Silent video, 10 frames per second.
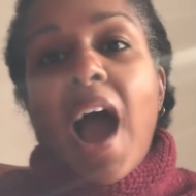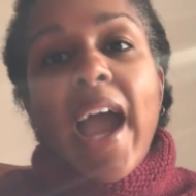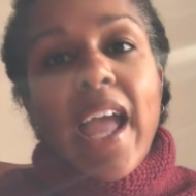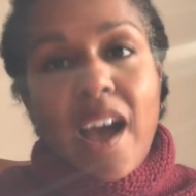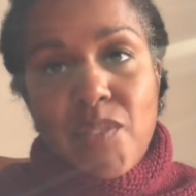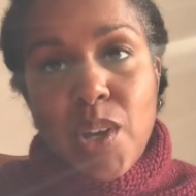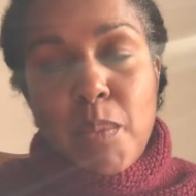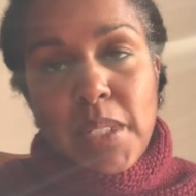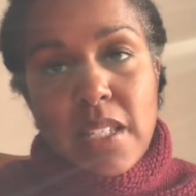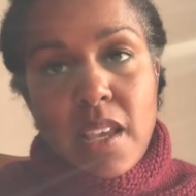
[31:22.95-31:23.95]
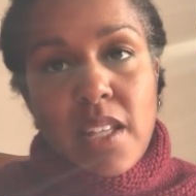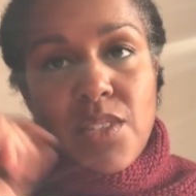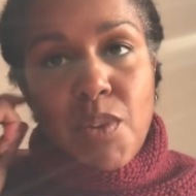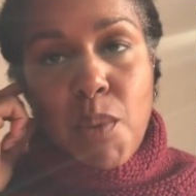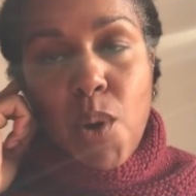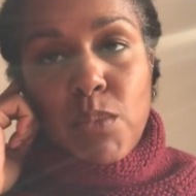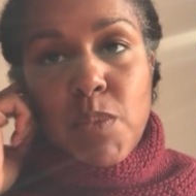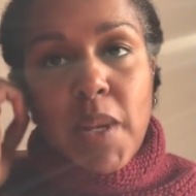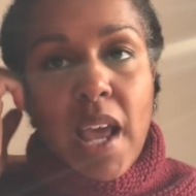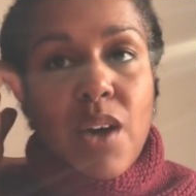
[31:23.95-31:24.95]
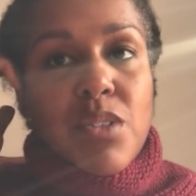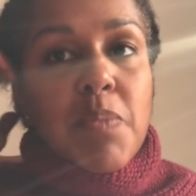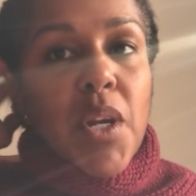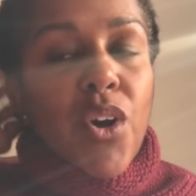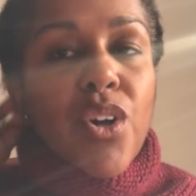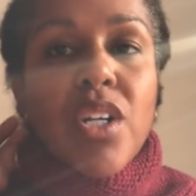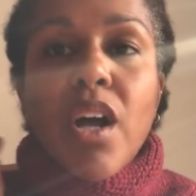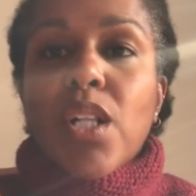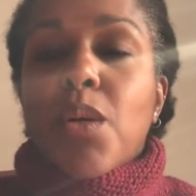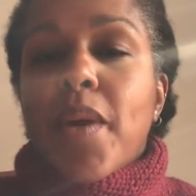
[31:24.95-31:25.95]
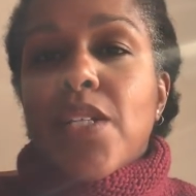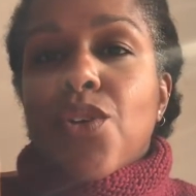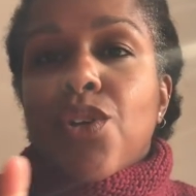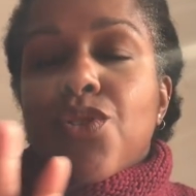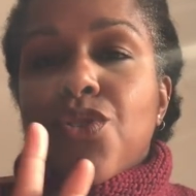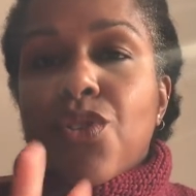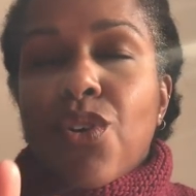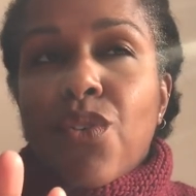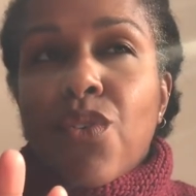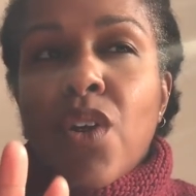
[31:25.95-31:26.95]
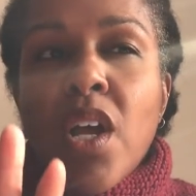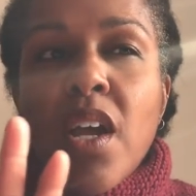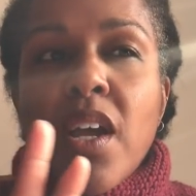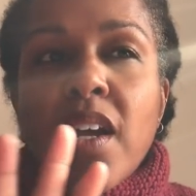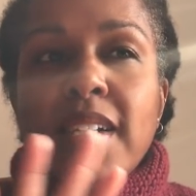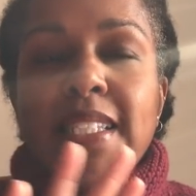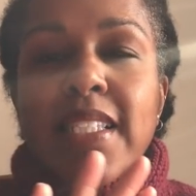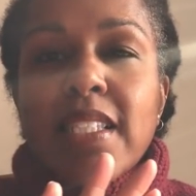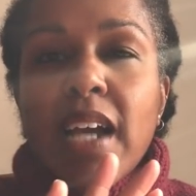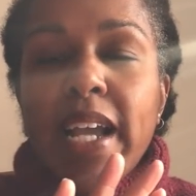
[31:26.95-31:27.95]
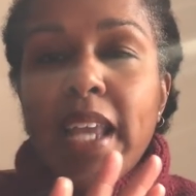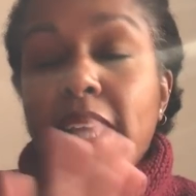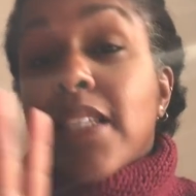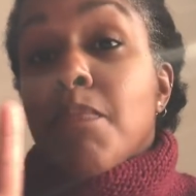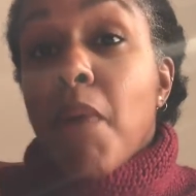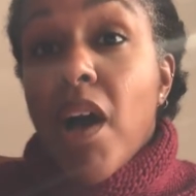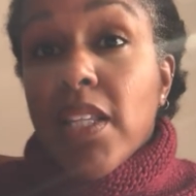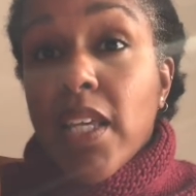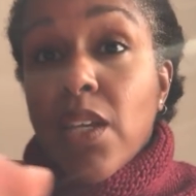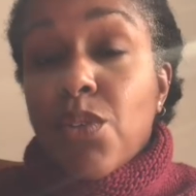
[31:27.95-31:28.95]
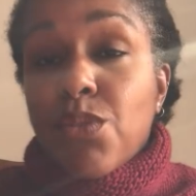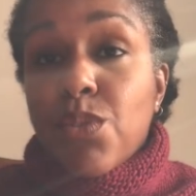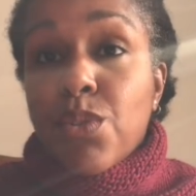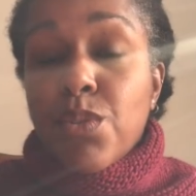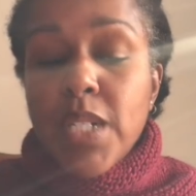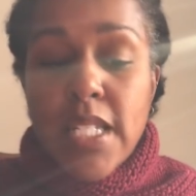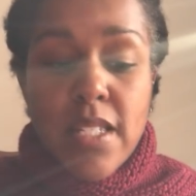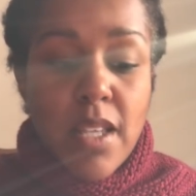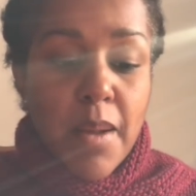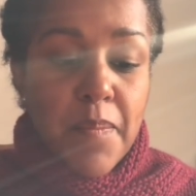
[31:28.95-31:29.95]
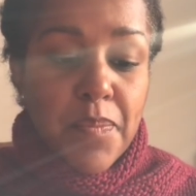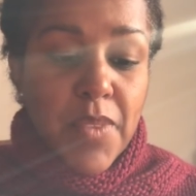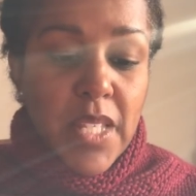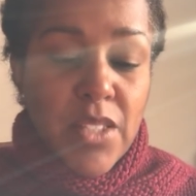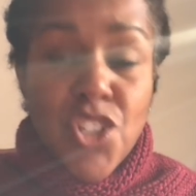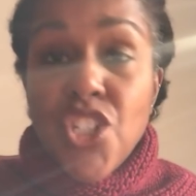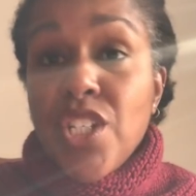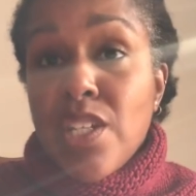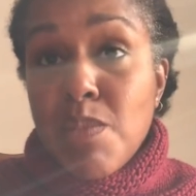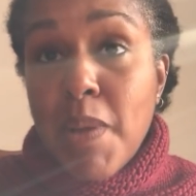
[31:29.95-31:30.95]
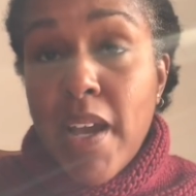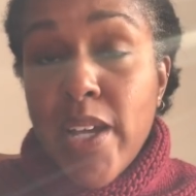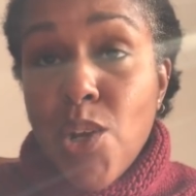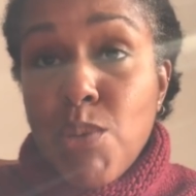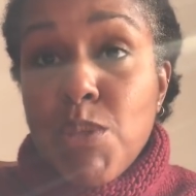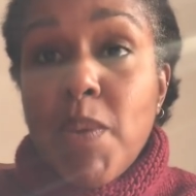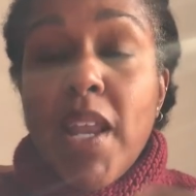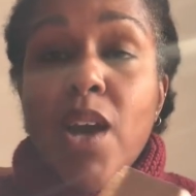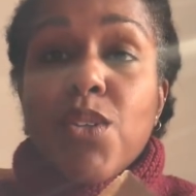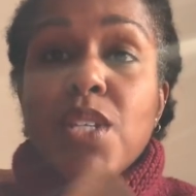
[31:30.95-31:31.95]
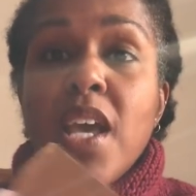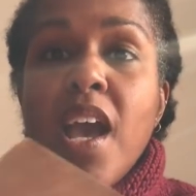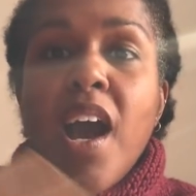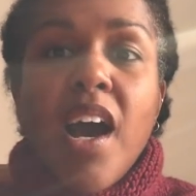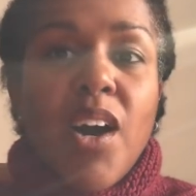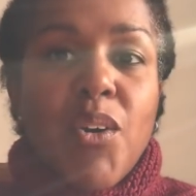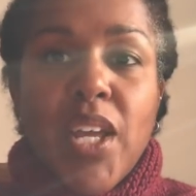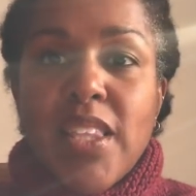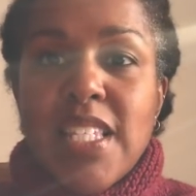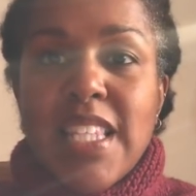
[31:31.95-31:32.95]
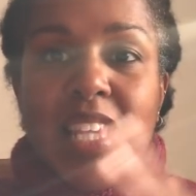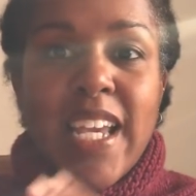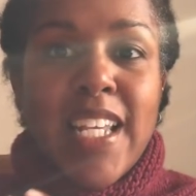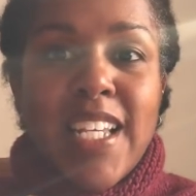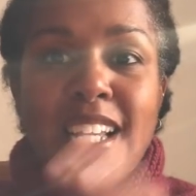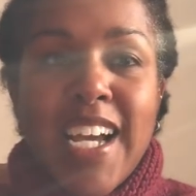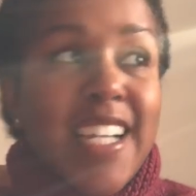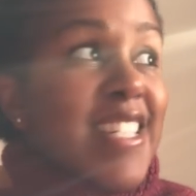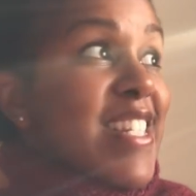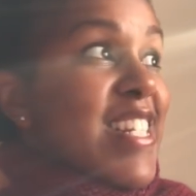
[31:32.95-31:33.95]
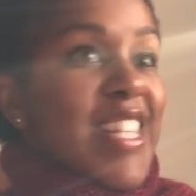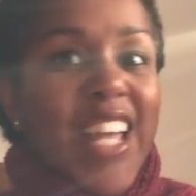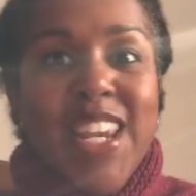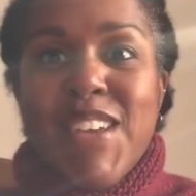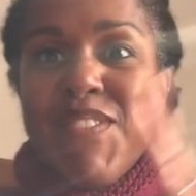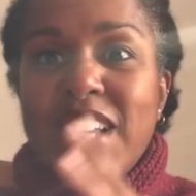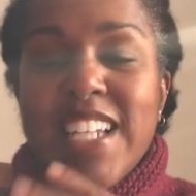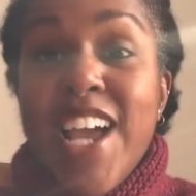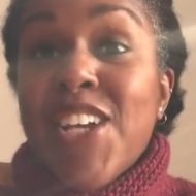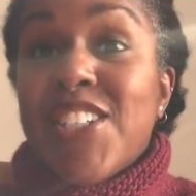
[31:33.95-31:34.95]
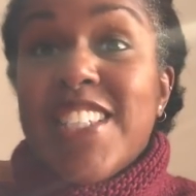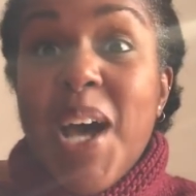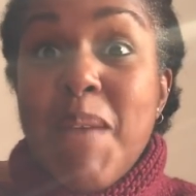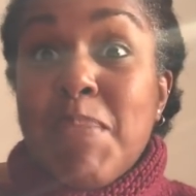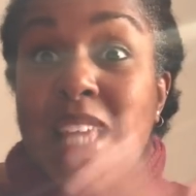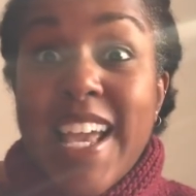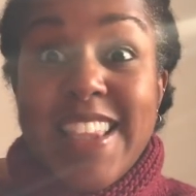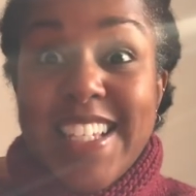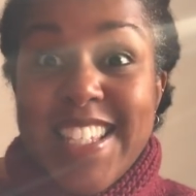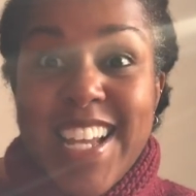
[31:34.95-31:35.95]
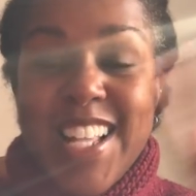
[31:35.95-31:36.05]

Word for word: I have a couple of skeins from a homespun house, but her colorways are so dynamic. That's Molly, who, who is um, the genius behind Homespun House. Okay, this light, guys, this lighting effect, I could not plan this.